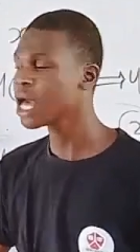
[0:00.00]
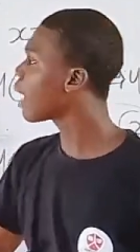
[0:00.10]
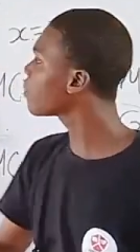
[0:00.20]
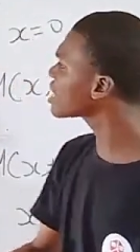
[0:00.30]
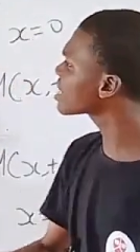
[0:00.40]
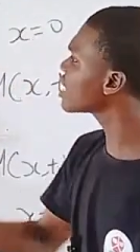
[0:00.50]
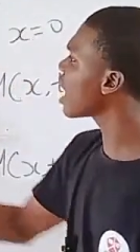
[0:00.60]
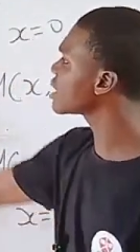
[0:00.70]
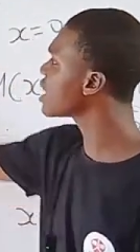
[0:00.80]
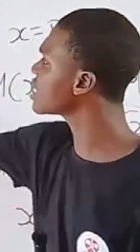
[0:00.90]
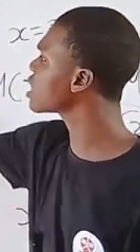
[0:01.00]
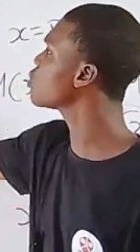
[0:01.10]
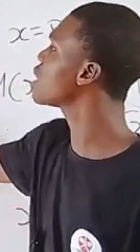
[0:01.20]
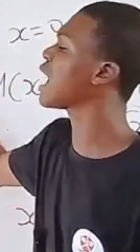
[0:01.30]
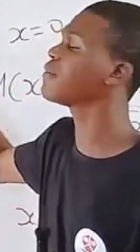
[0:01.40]
I'm not saying that. Let's say
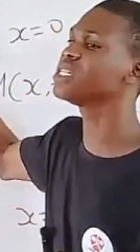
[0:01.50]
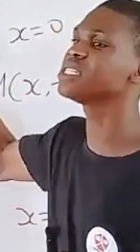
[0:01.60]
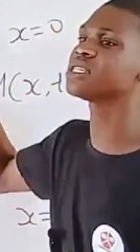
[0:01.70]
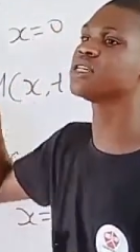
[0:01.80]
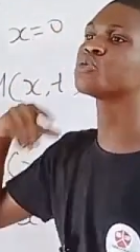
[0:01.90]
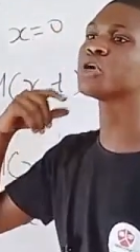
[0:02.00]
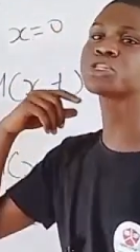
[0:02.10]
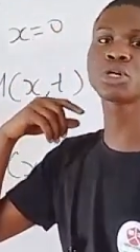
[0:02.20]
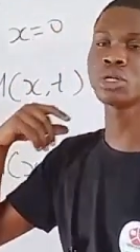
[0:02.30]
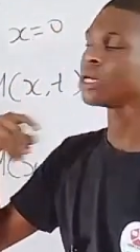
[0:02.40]
we have this equation